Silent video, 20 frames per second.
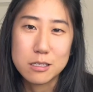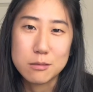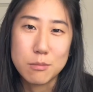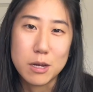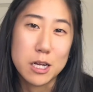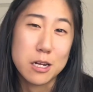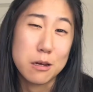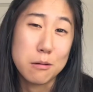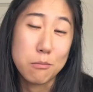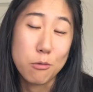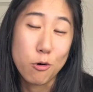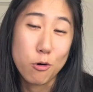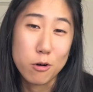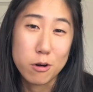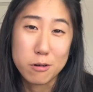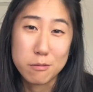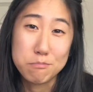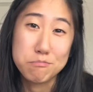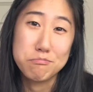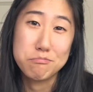made it
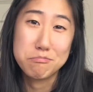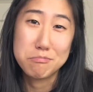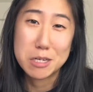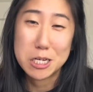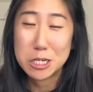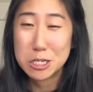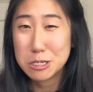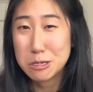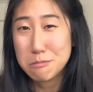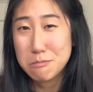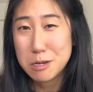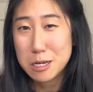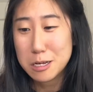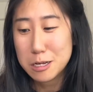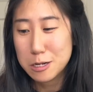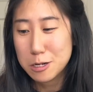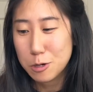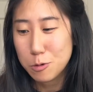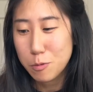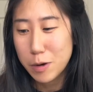more intimate
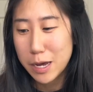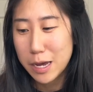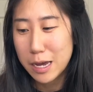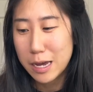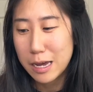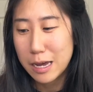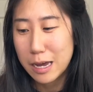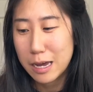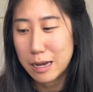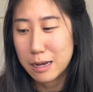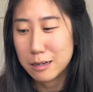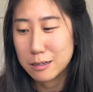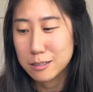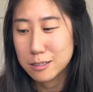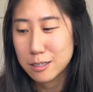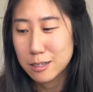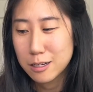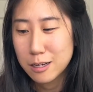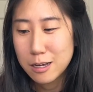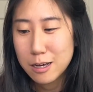in a way, and
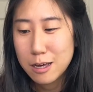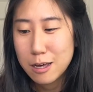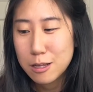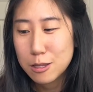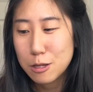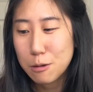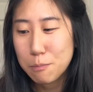the